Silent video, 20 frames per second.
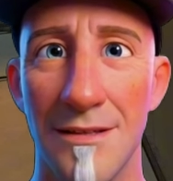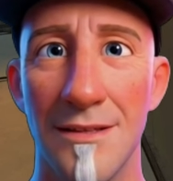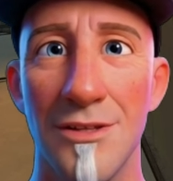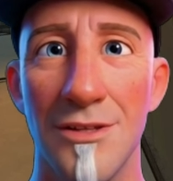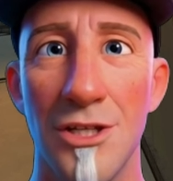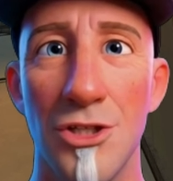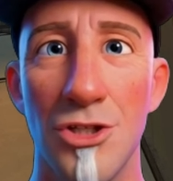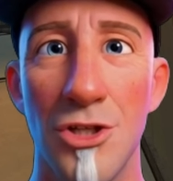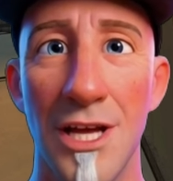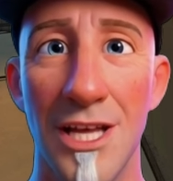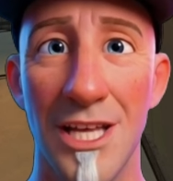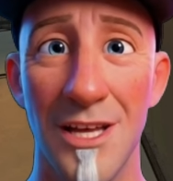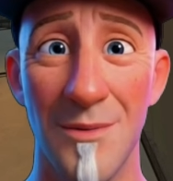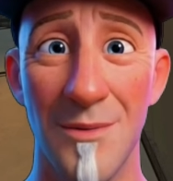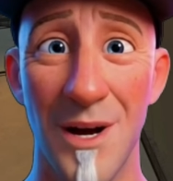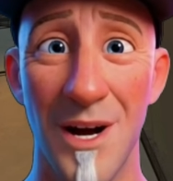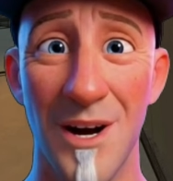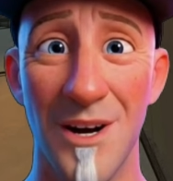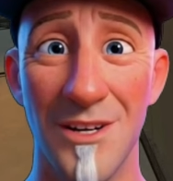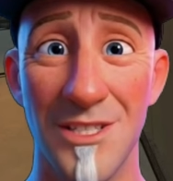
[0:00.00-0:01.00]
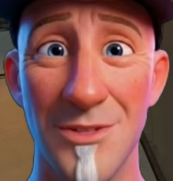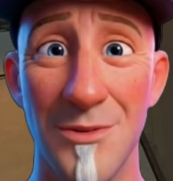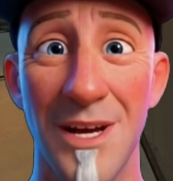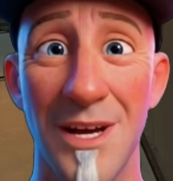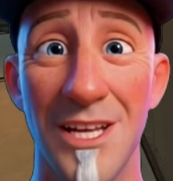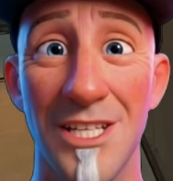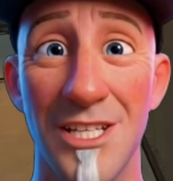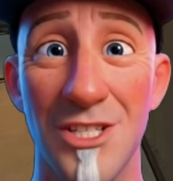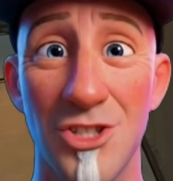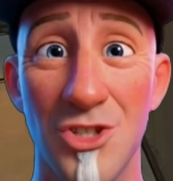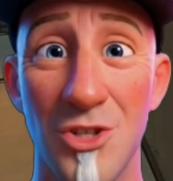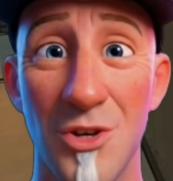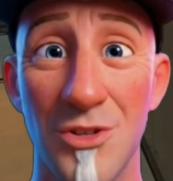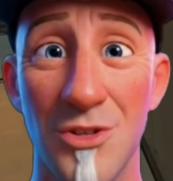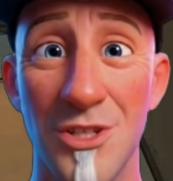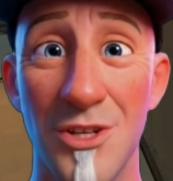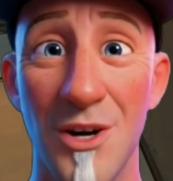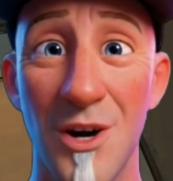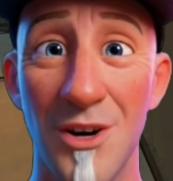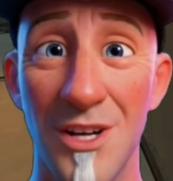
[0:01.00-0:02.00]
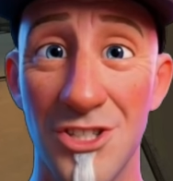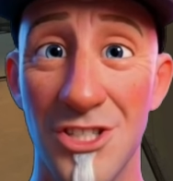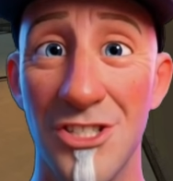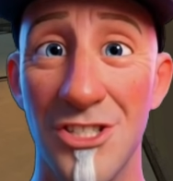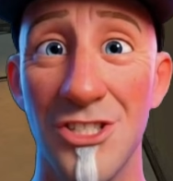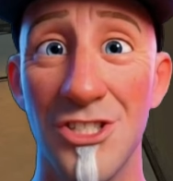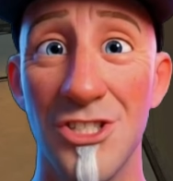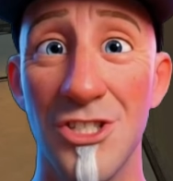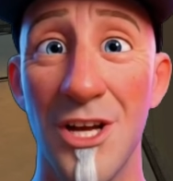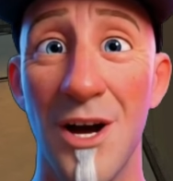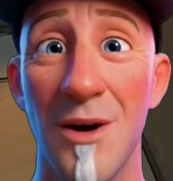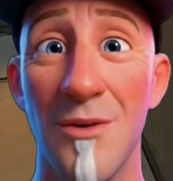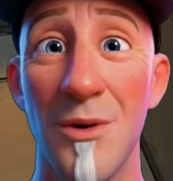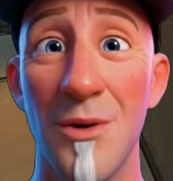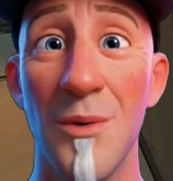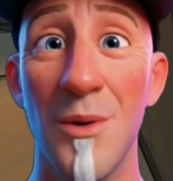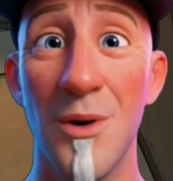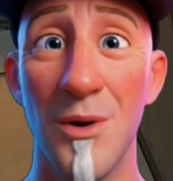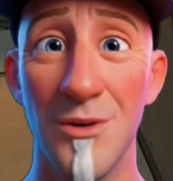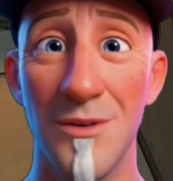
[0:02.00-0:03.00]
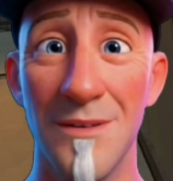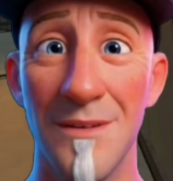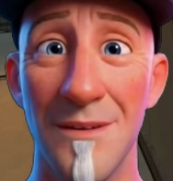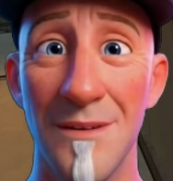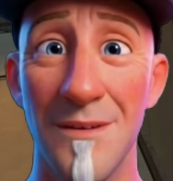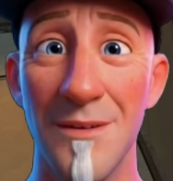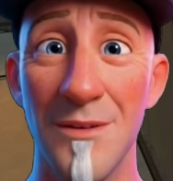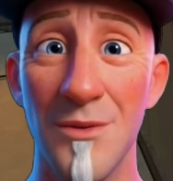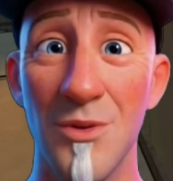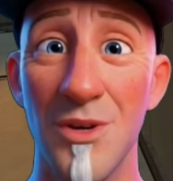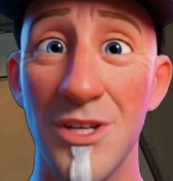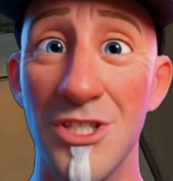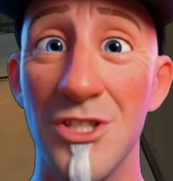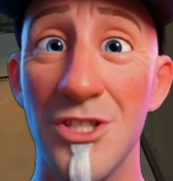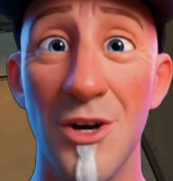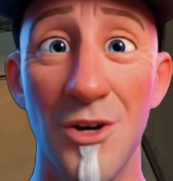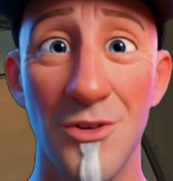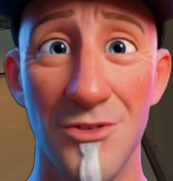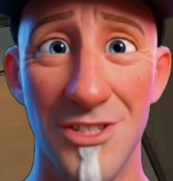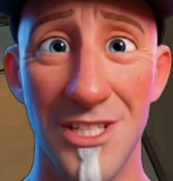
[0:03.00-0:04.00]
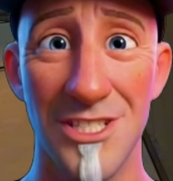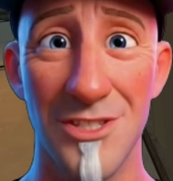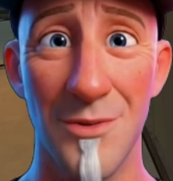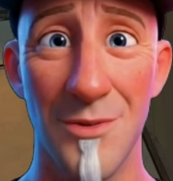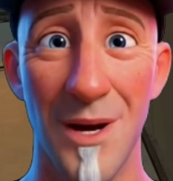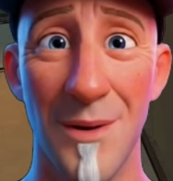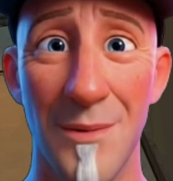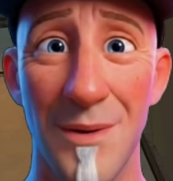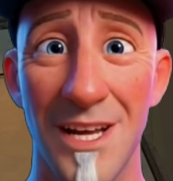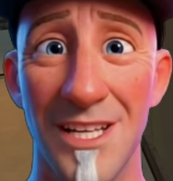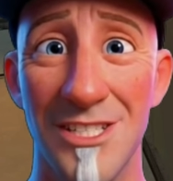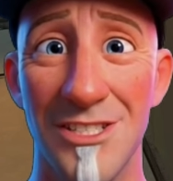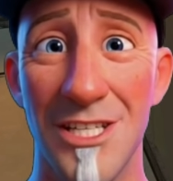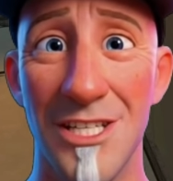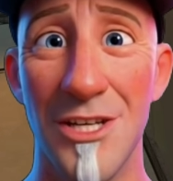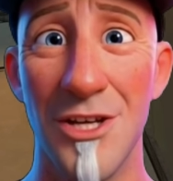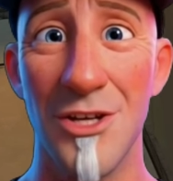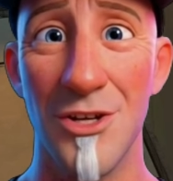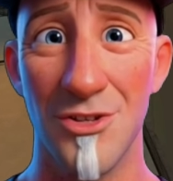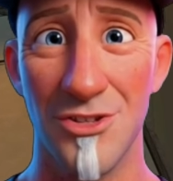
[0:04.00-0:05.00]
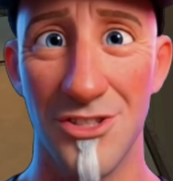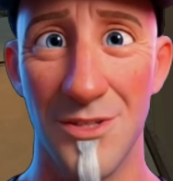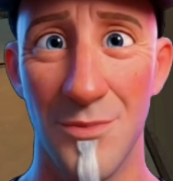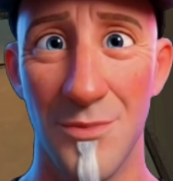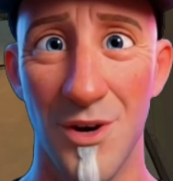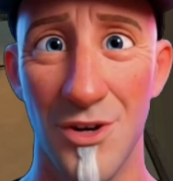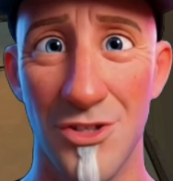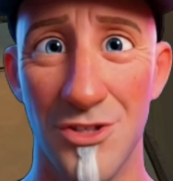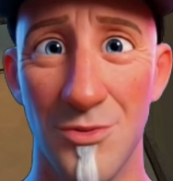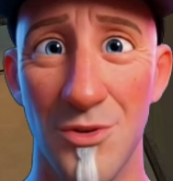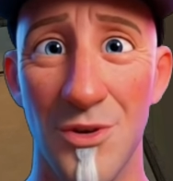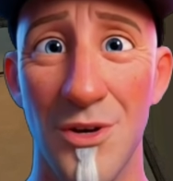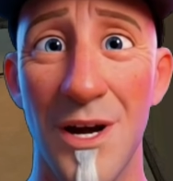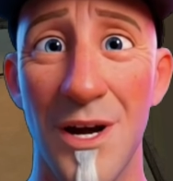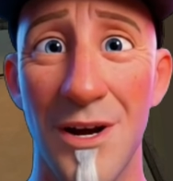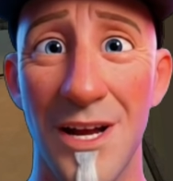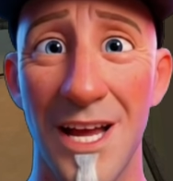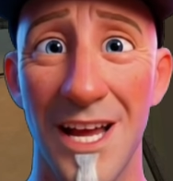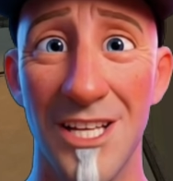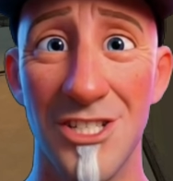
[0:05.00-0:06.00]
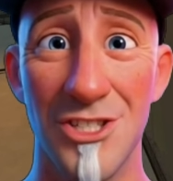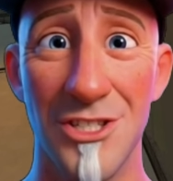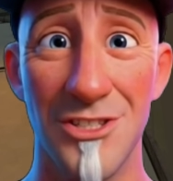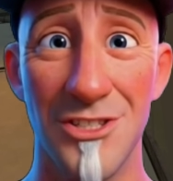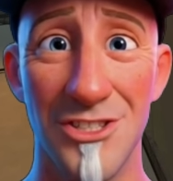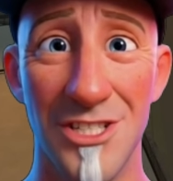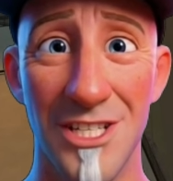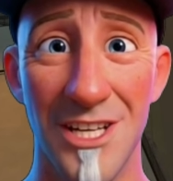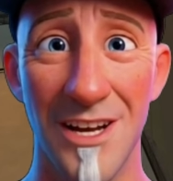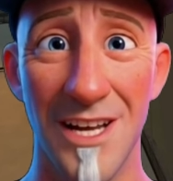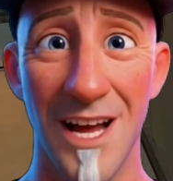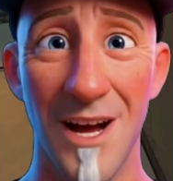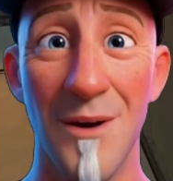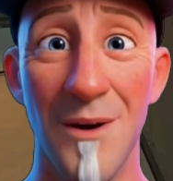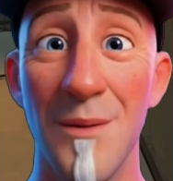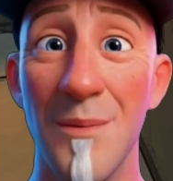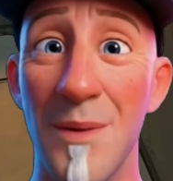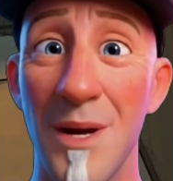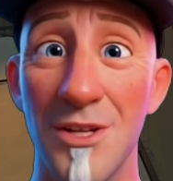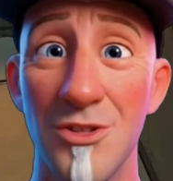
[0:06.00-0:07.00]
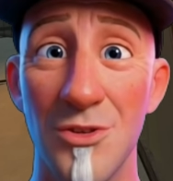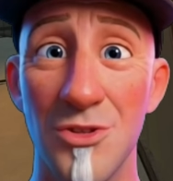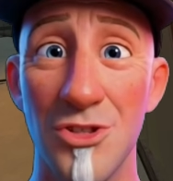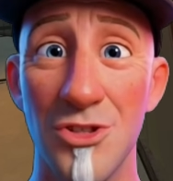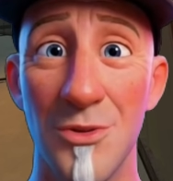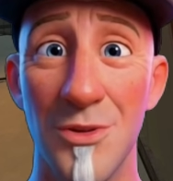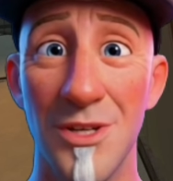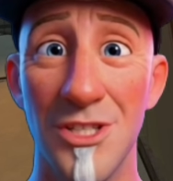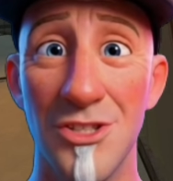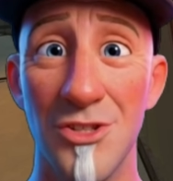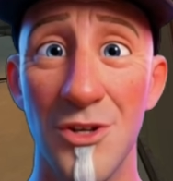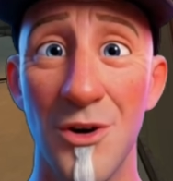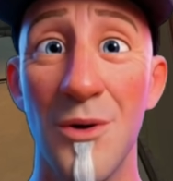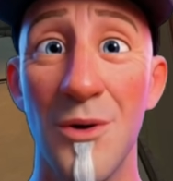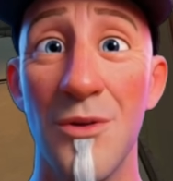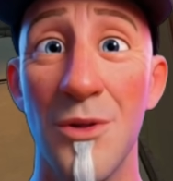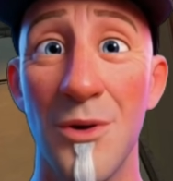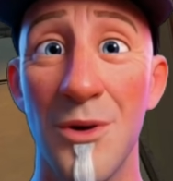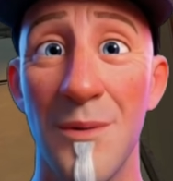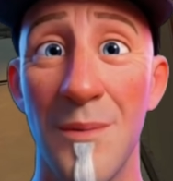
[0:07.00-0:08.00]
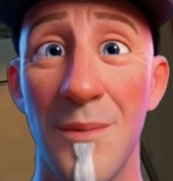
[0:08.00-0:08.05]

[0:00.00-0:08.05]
The tricky part is making sure the knowledge is discoverable. Rish solved this by placing clues in multiple locations and allowing puzzles to be solved with